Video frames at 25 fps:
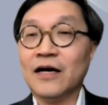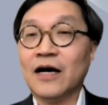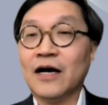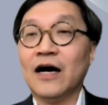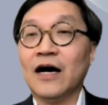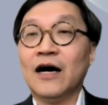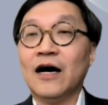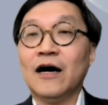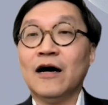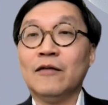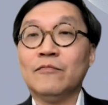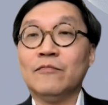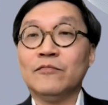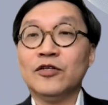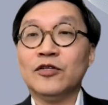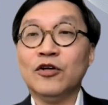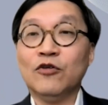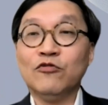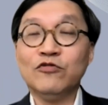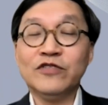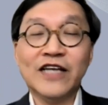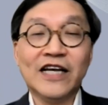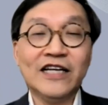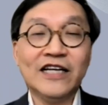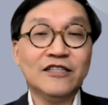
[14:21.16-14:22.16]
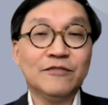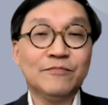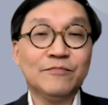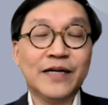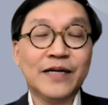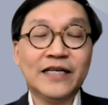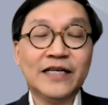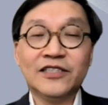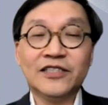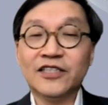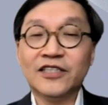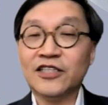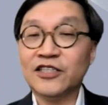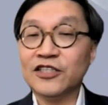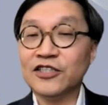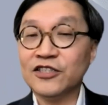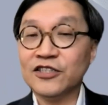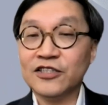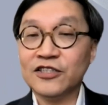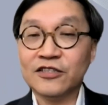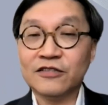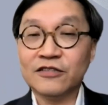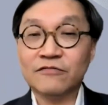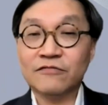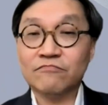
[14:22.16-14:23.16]
No
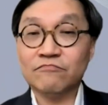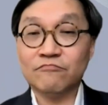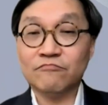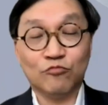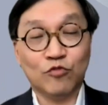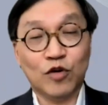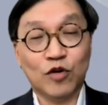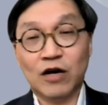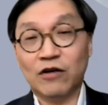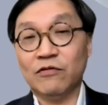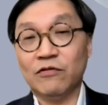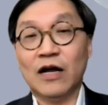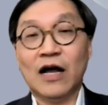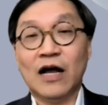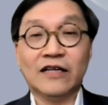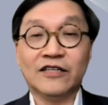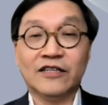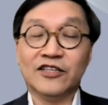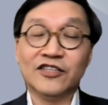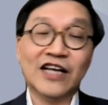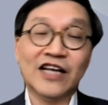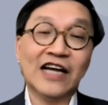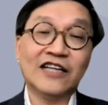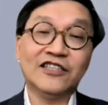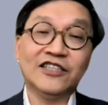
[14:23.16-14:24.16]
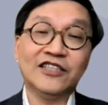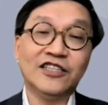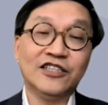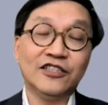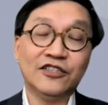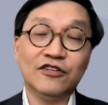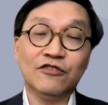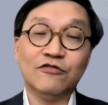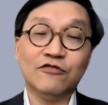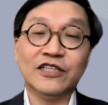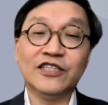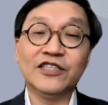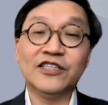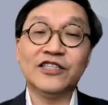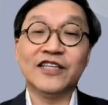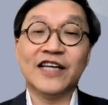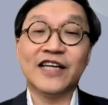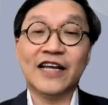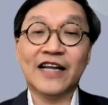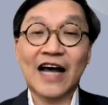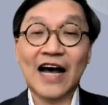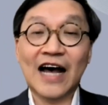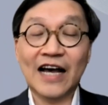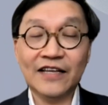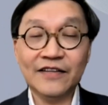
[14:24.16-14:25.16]
databases. Well, in the 90s, no
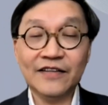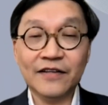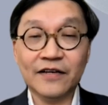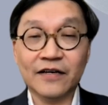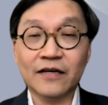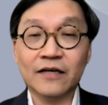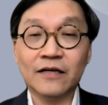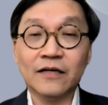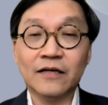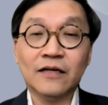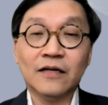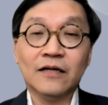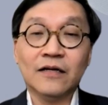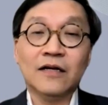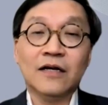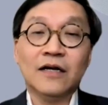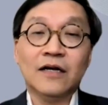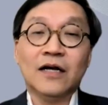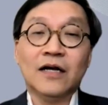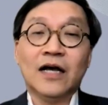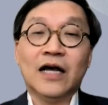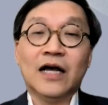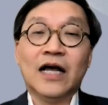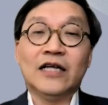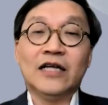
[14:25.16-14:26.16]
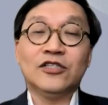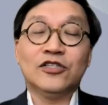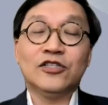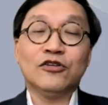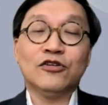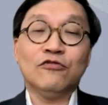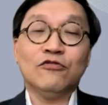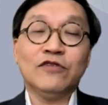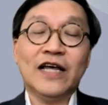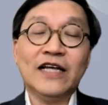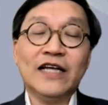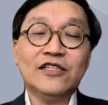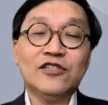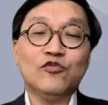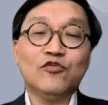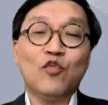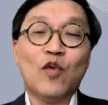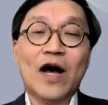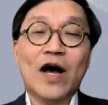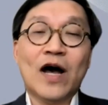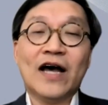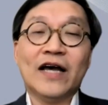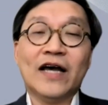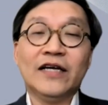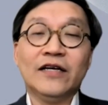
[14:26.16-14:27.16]
internet either. Yeah. And so that's
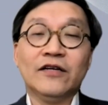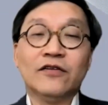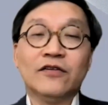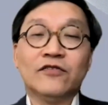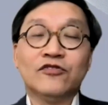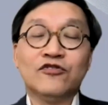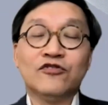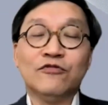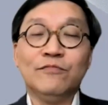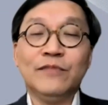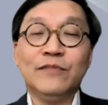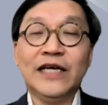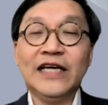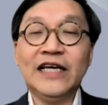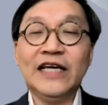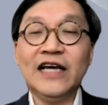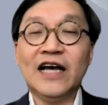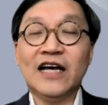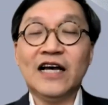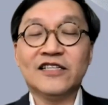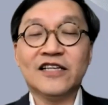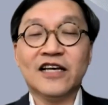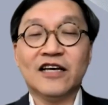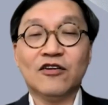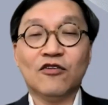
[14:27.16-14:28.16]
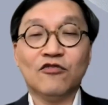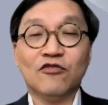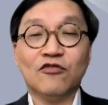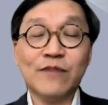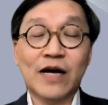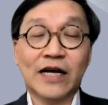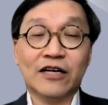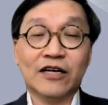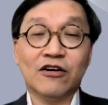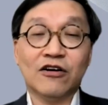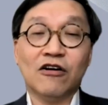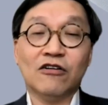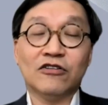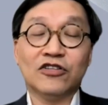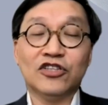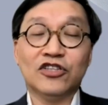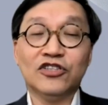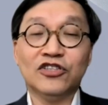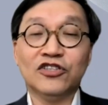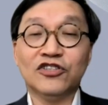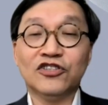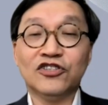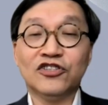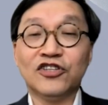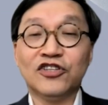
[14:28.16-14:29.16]
why, to me, I said, oh my God,
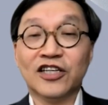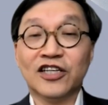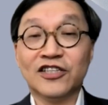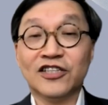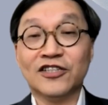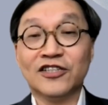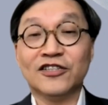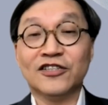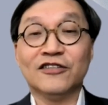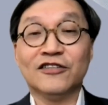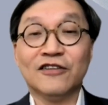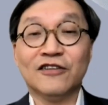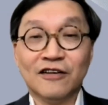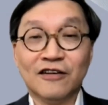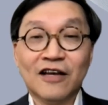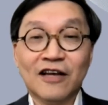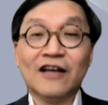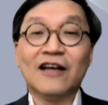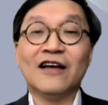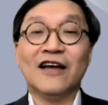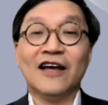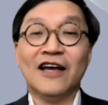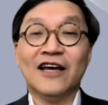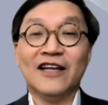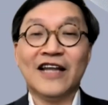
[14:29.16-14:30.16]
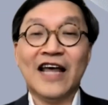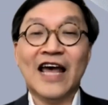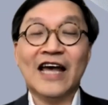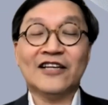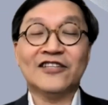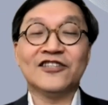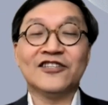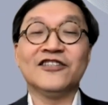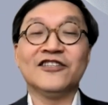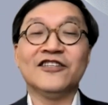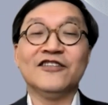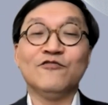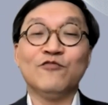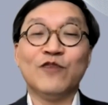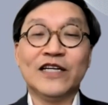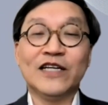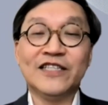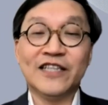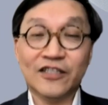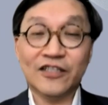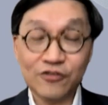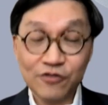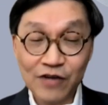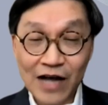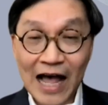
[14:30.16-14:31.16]
this is just an accident
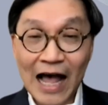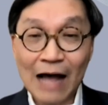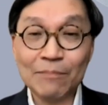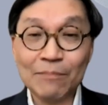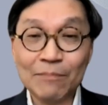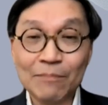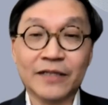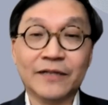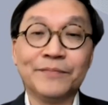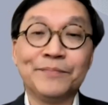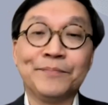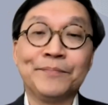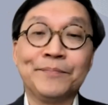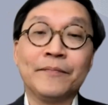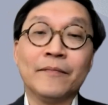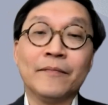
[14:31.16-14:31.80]
waiting to happen.